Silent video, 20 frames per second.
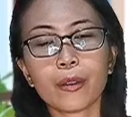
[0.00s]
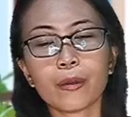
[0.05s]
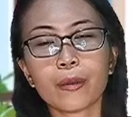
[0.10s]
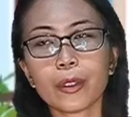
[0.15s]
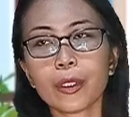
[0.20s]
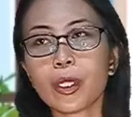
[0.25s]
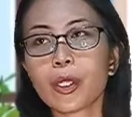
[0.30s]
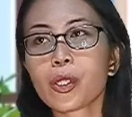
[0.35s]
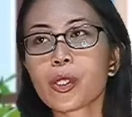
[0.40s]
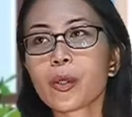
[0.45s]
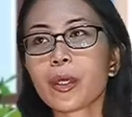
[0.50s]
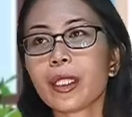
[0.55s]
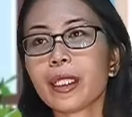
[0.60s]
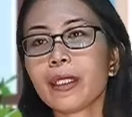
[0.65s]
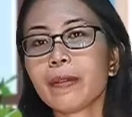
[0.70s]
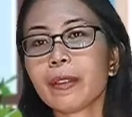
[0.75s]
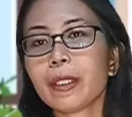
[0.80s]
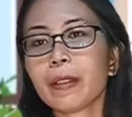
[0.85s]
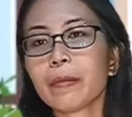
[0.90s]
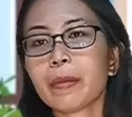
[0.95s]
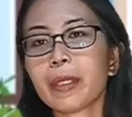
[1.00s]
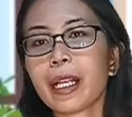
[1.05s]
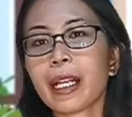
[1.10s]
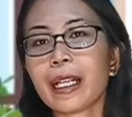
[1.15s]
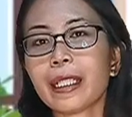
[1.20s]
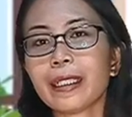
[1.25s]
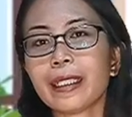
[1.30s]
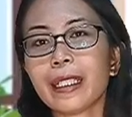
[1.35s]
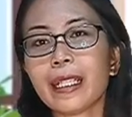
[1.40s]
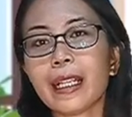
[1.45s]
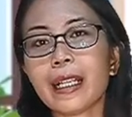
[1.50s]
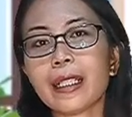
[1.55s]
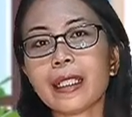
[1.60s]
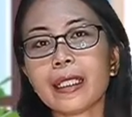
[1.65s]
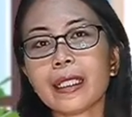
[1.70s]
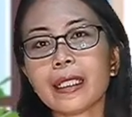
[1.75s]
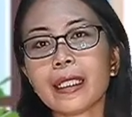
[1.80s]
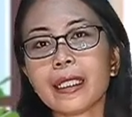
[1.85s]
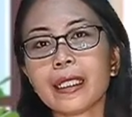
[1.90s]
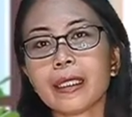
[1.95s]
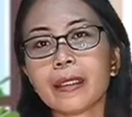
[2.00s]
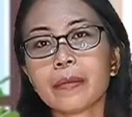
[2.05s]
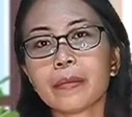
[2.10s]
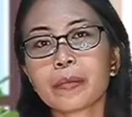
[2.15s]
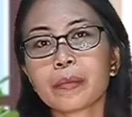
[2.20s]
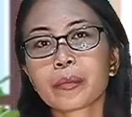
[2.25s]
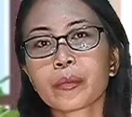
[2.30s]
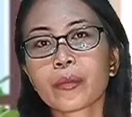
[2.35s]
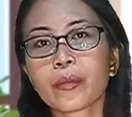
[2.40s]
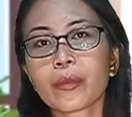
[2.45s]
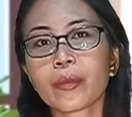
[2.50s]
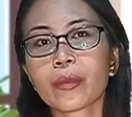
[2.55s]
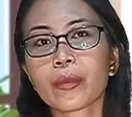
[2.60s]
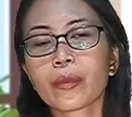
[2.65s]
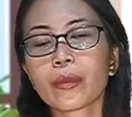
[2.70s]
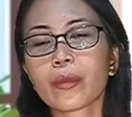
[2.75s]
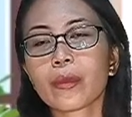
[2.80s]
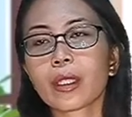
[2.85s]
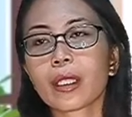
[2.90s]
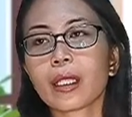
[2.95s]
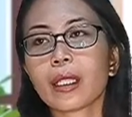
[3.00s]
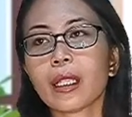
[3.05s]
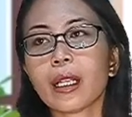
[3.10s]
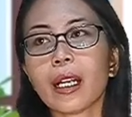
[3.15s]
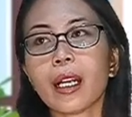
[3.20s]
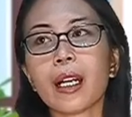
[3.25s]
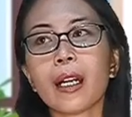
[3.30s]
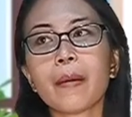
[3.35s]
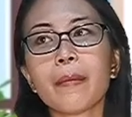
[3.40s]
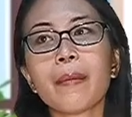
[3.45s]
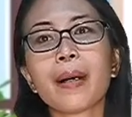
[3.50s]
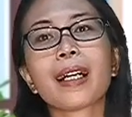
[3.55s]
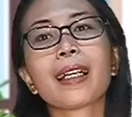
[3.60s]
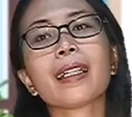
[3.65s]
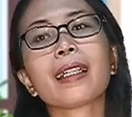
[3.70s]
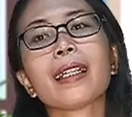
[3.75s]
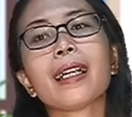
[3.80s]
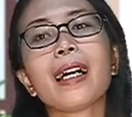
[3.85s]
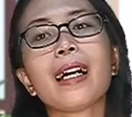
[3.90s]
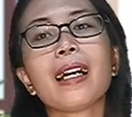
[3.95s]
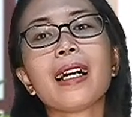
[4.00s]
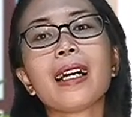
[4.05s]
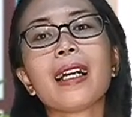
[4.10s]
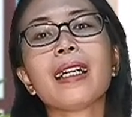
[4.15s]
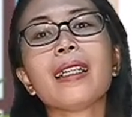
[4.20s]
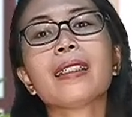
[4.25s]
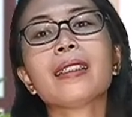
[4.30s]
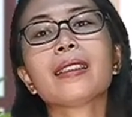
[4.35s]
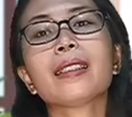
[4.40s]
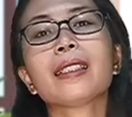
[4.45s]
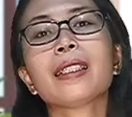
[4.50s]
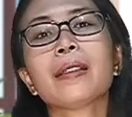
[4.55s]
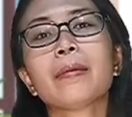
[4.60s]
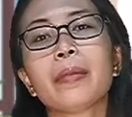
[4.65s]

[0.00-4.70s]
for those who are living in Bahada, in Manga and